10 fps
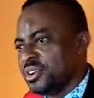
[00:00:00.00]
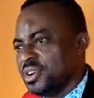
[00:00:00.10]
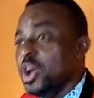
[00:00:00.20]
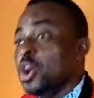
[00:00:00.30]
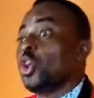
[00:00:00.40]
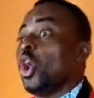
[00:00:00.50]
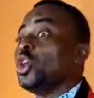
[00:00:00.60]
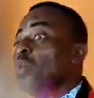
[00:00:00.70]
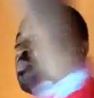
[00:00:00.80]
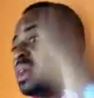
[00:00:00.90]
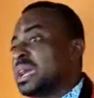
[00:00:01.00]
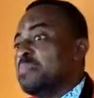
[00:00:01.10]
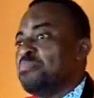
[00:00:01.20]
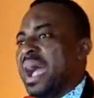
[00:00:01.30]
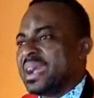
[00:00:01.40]
that man of God. God
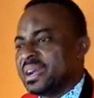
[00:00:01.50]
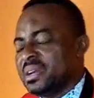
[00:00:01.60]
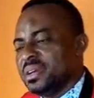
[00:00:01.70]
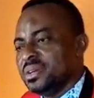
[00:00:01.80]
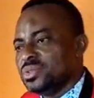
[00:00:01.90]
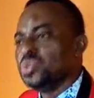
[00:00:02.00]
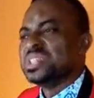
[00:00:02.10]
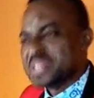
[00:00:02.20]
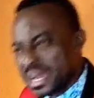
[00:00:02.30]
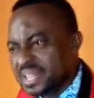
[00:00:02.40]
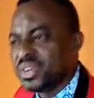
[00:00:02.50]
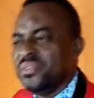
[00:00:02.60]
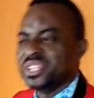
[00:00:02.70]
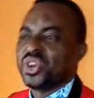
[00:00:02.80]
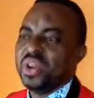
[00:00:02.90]
will bring him back to the
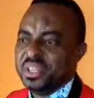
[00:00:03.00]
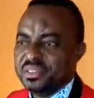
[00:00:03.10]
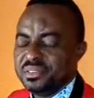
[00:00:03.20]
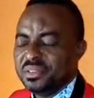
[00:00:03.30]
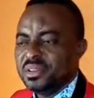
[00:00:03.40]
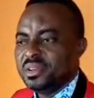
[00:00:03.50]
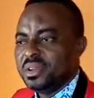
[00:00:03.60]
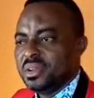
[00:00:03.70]
reality of his calling.